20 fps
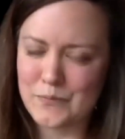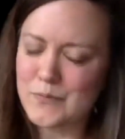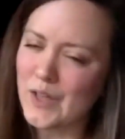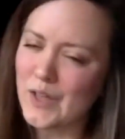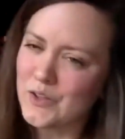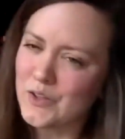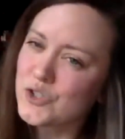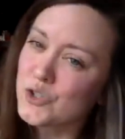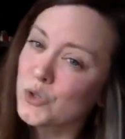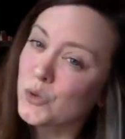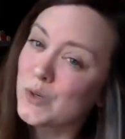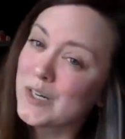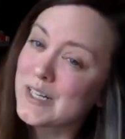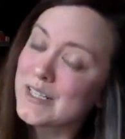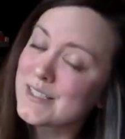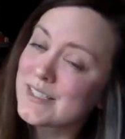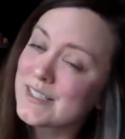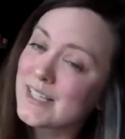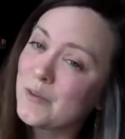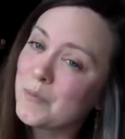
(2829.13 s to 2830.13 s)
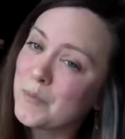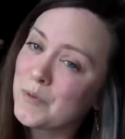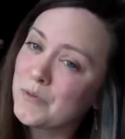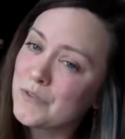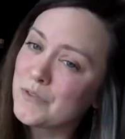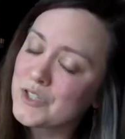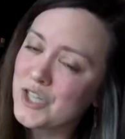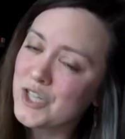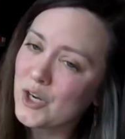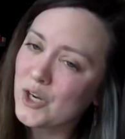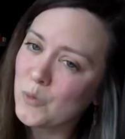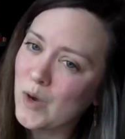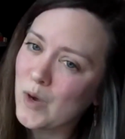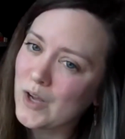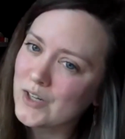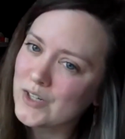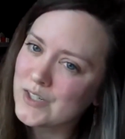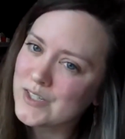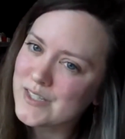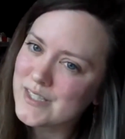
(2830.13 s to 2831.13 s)
other stories that have been fish out of
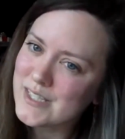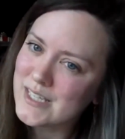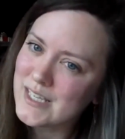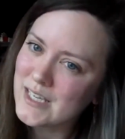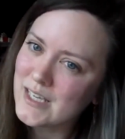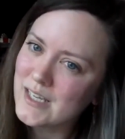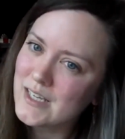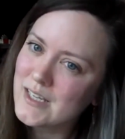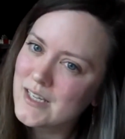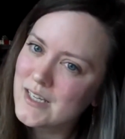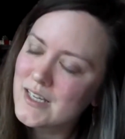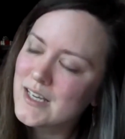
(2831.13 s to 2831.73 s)
water and see,